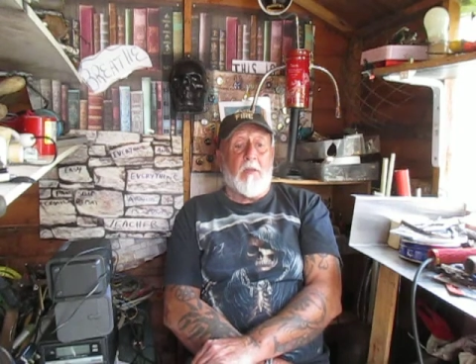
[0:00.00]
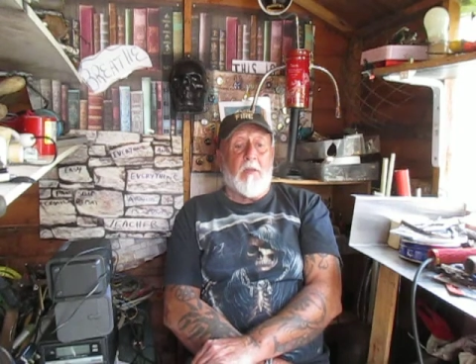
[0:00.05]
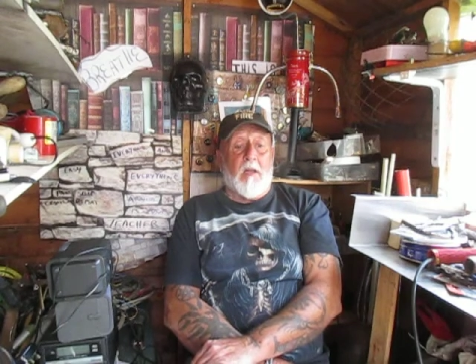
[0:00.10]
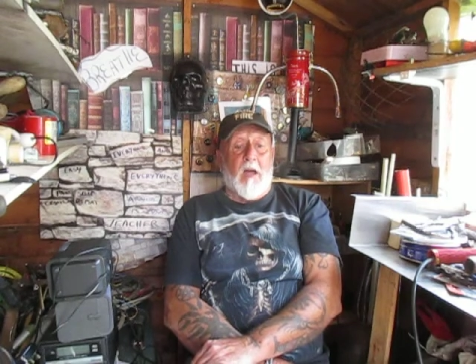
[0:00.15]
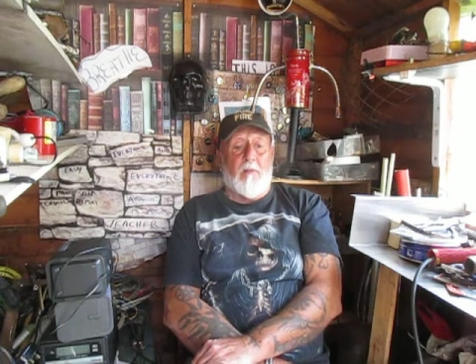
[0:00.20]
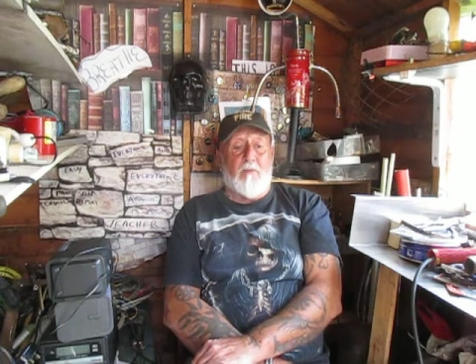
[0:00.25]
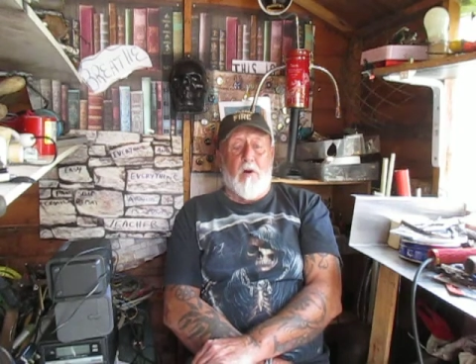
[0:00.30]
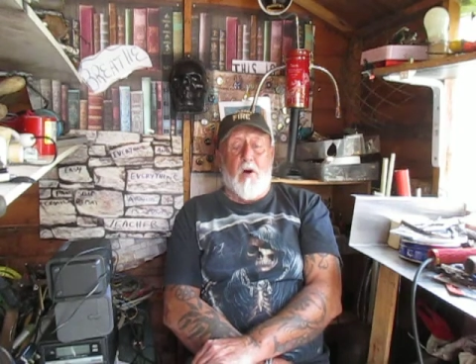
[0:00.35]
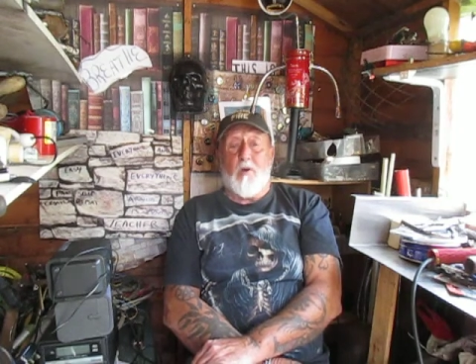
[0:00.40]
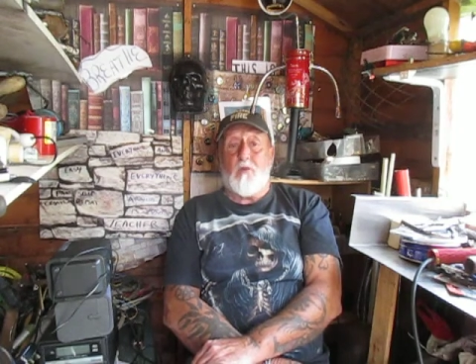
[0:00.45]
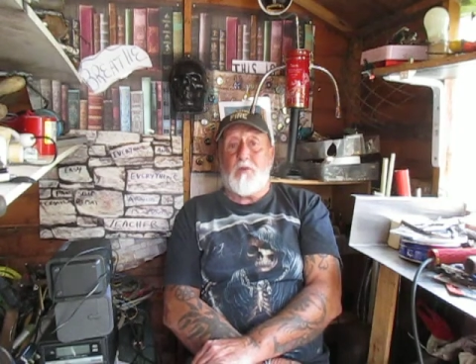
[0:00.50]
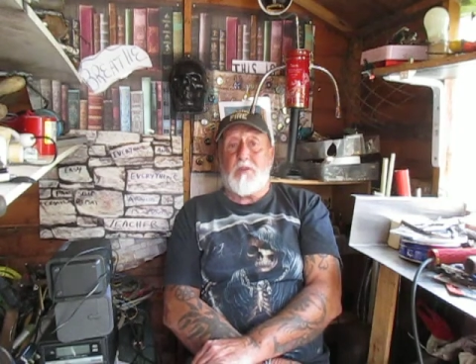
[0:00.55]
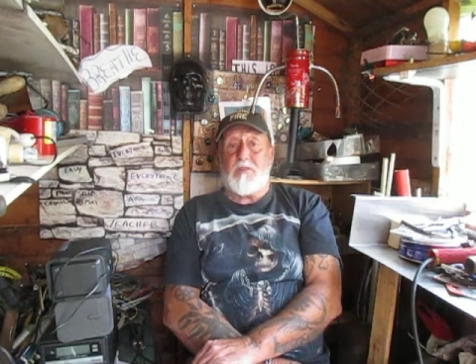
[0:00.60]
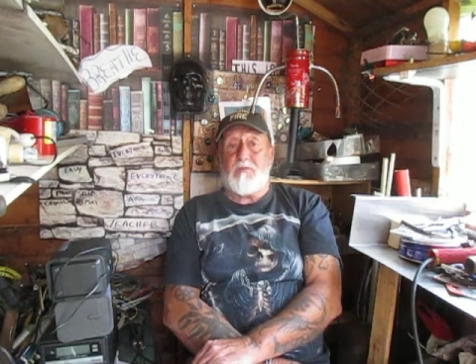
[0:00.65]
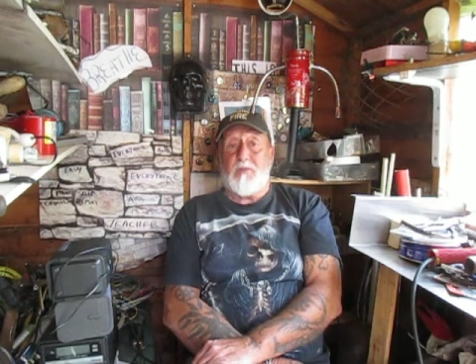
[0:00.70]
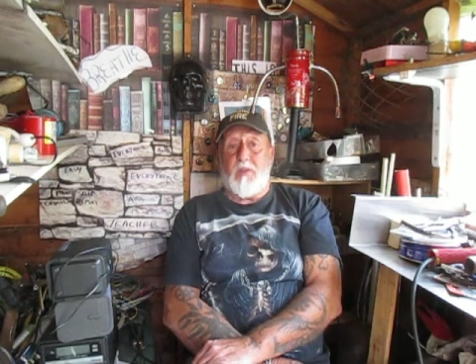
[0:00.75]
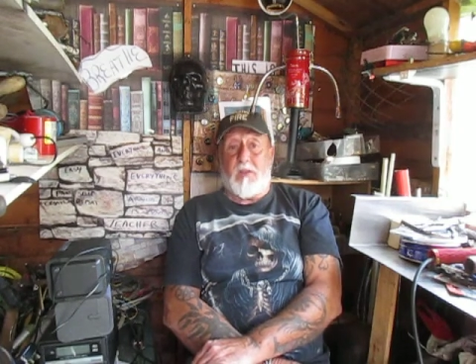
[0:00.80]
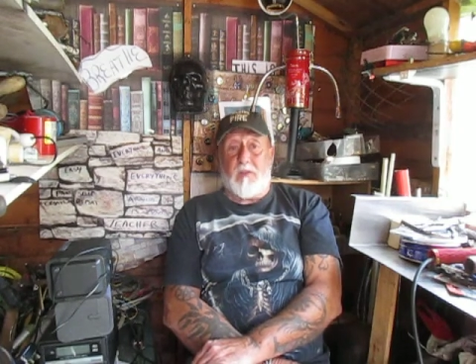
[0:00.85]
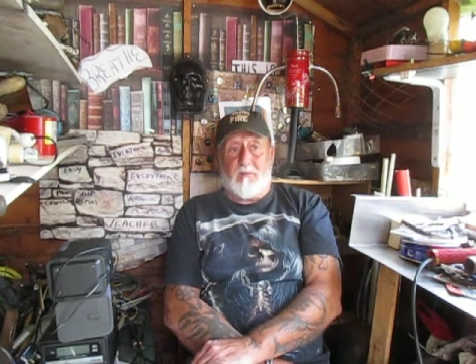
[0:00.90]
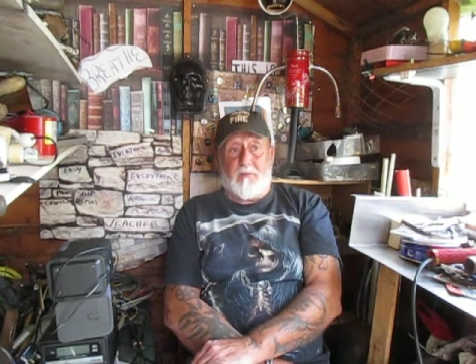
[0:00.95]
I've always
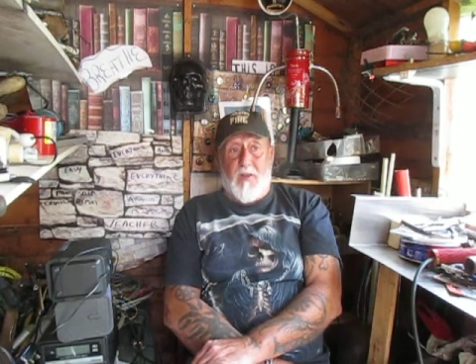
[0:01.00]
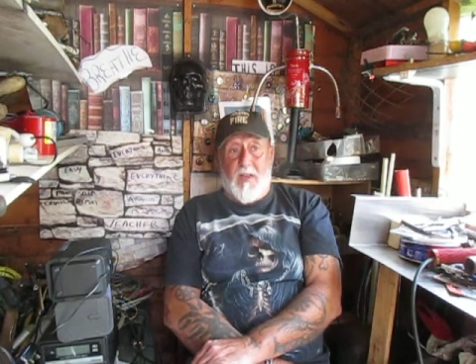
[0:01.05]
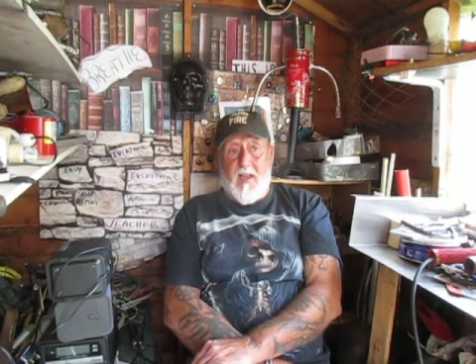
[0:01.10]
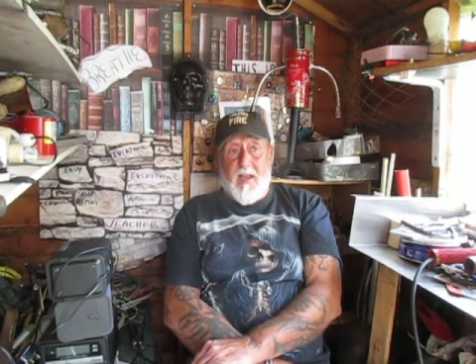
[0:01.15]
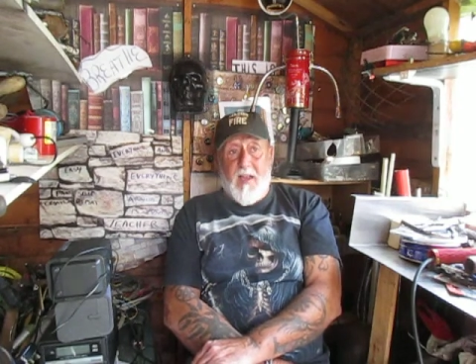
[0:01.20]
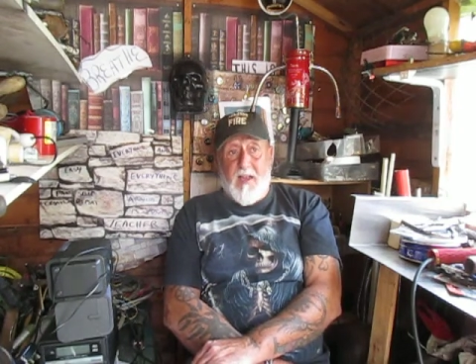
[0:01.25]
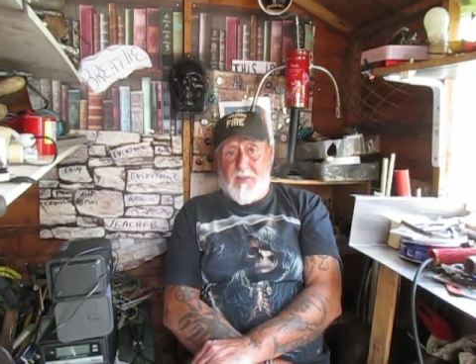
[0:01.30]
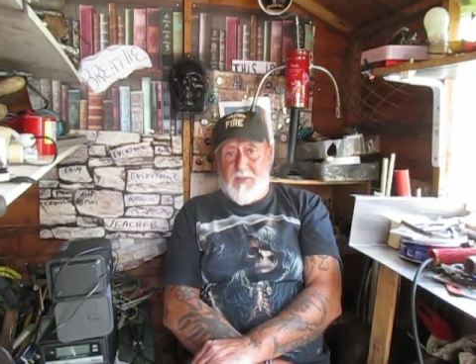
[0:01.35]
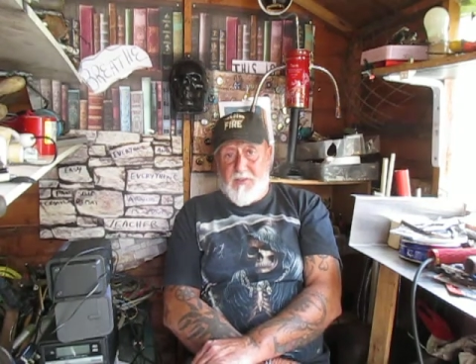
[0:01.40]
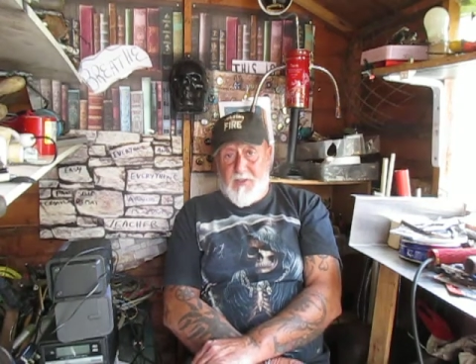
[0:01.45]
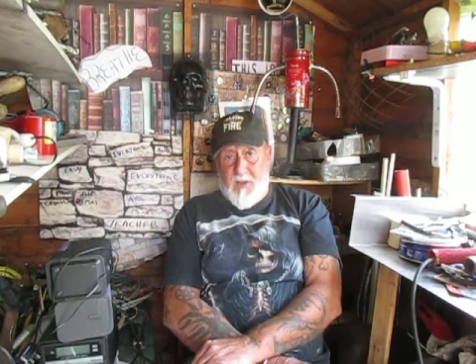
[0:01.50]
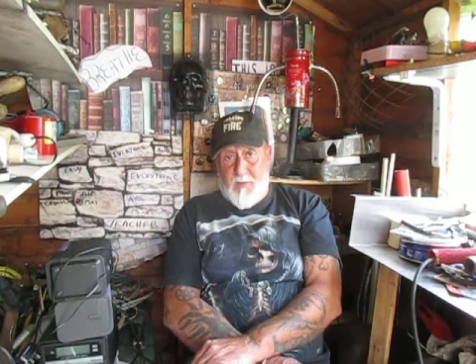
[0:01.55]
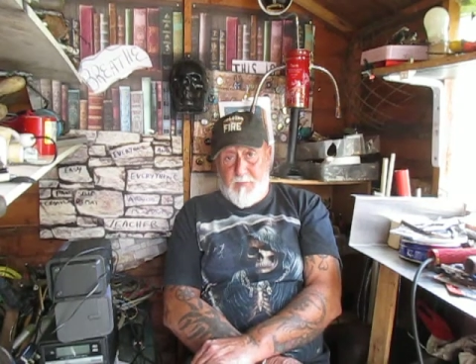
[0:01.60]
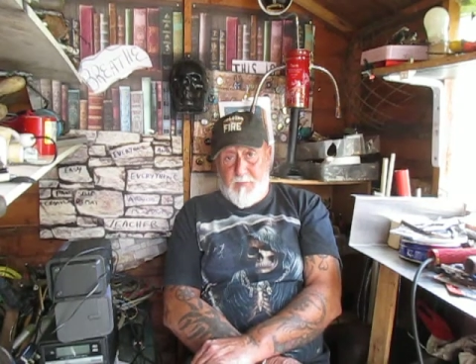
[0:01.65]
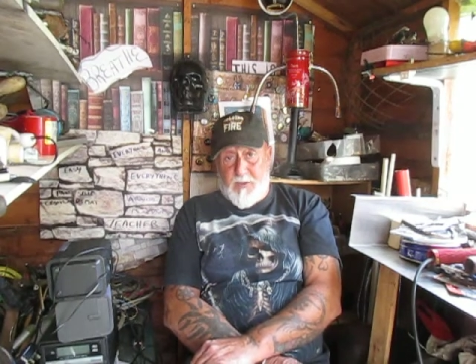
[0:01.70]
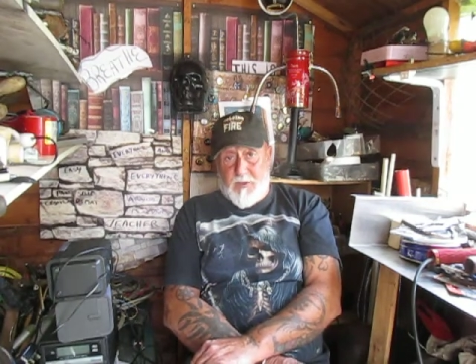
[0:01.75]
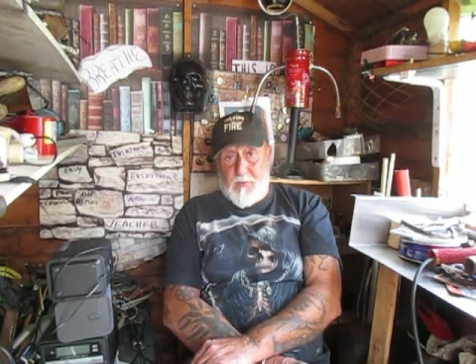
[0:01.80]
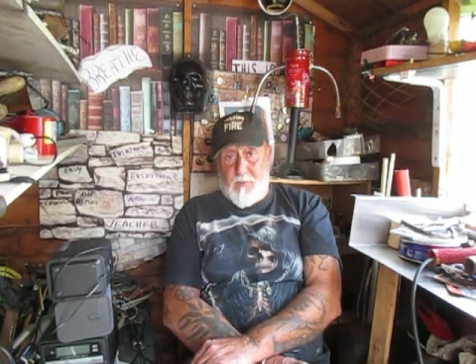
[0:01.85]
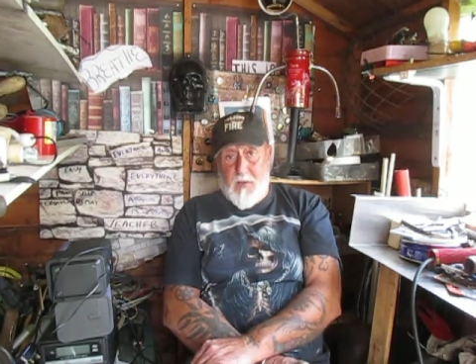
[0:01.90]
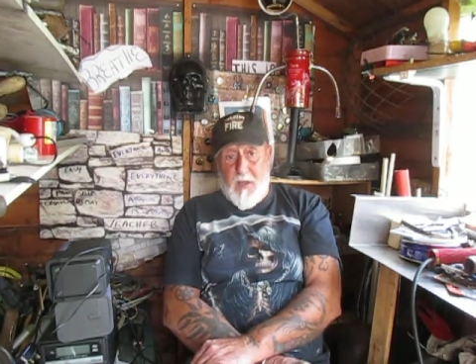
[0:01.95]
felt very
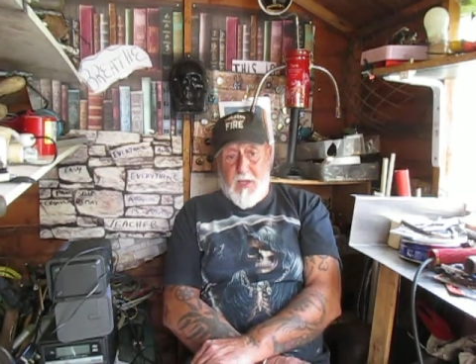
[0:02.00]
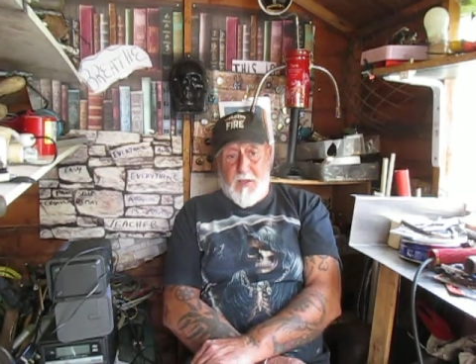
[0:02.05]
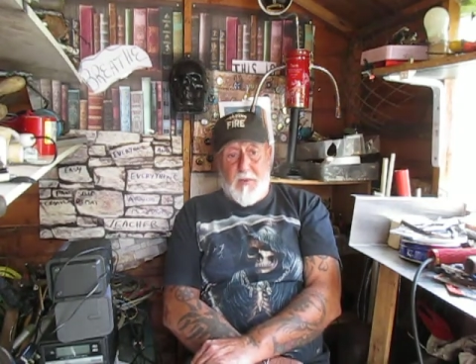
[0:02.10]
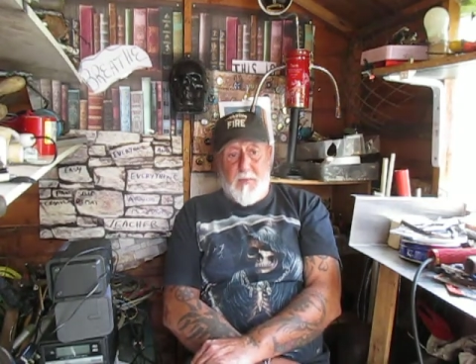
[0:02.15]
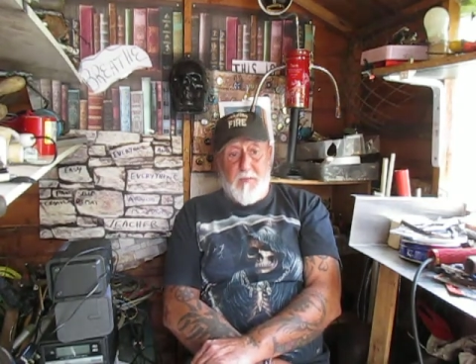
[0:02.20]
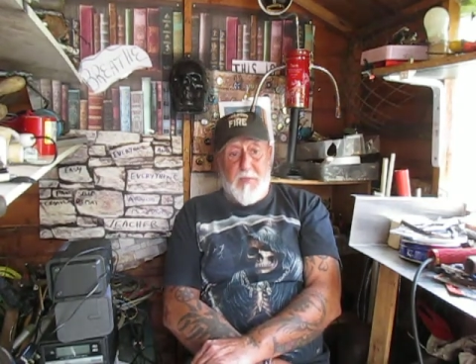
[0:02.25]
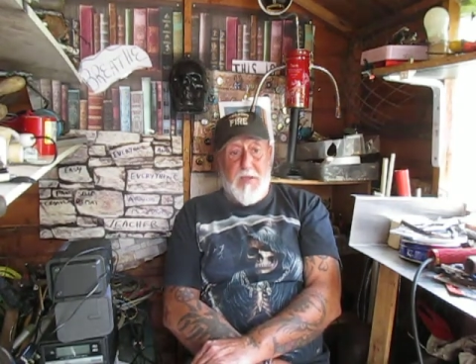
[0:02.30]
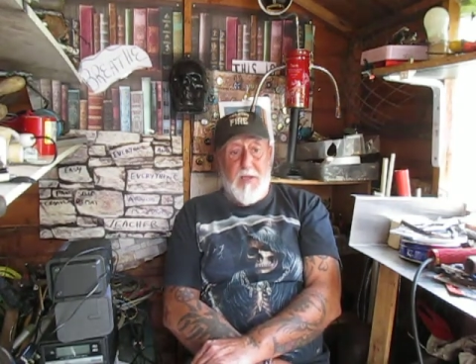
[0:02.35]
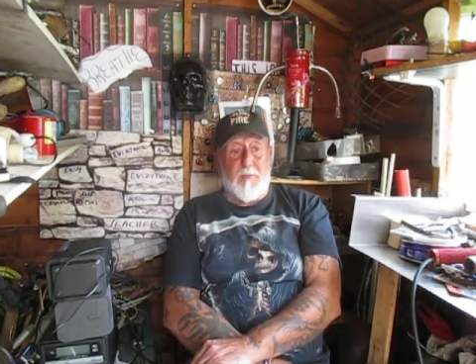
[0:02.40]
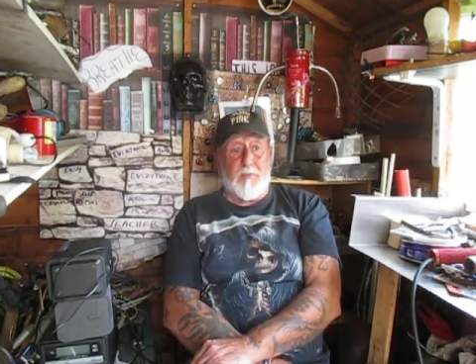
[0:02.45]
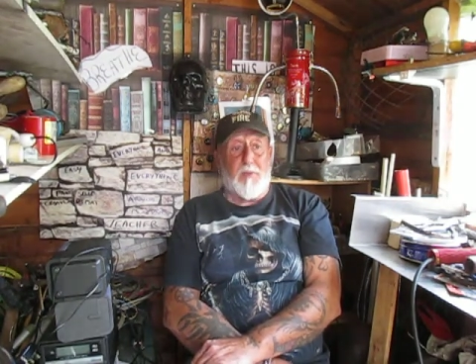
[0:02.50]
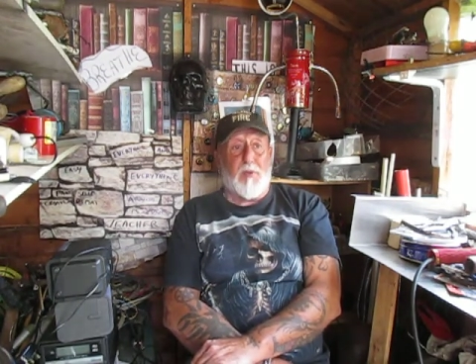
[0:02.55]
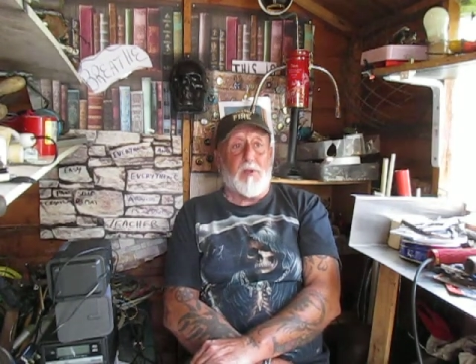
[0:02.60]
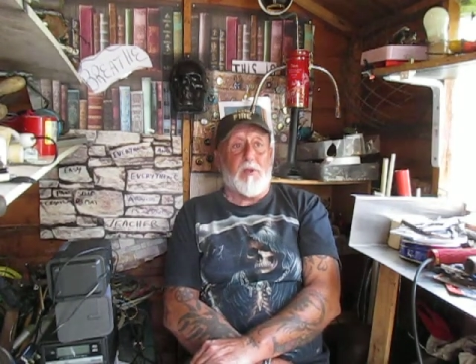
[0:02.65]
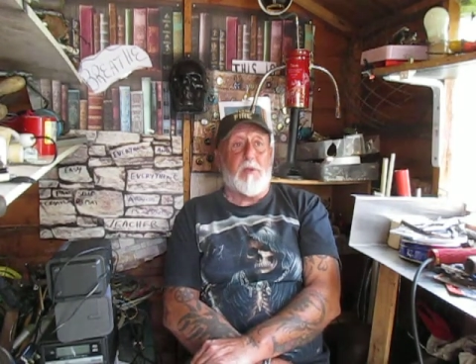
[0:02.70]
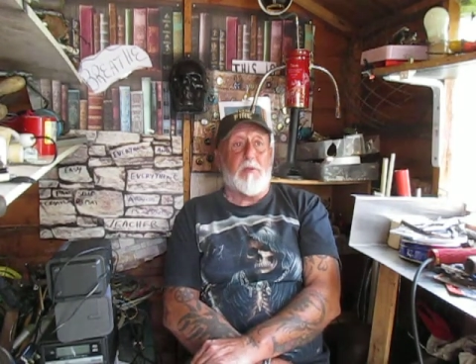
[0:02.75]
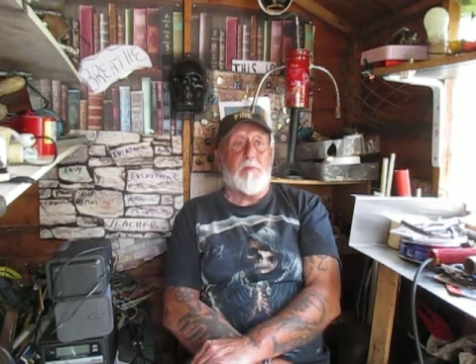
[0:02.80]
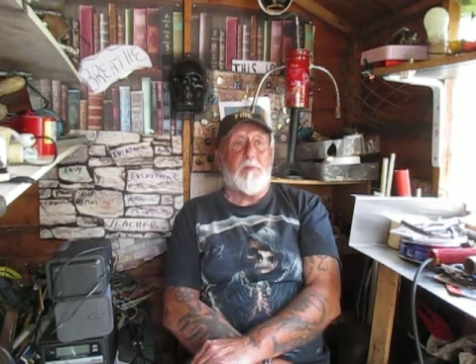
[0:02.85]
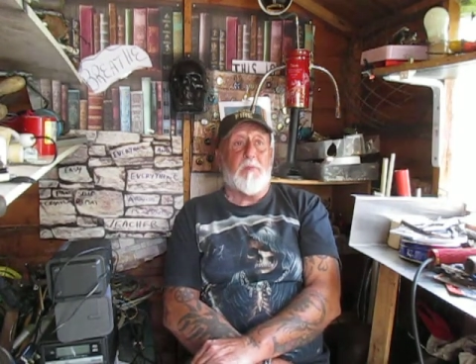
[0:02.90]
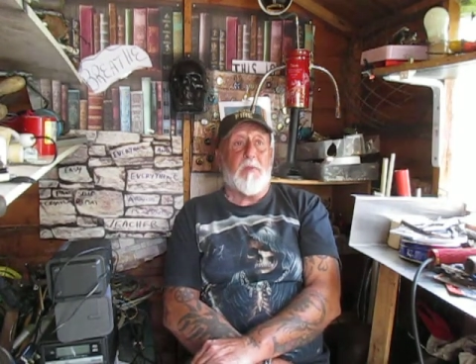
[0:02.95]
accepted by the people.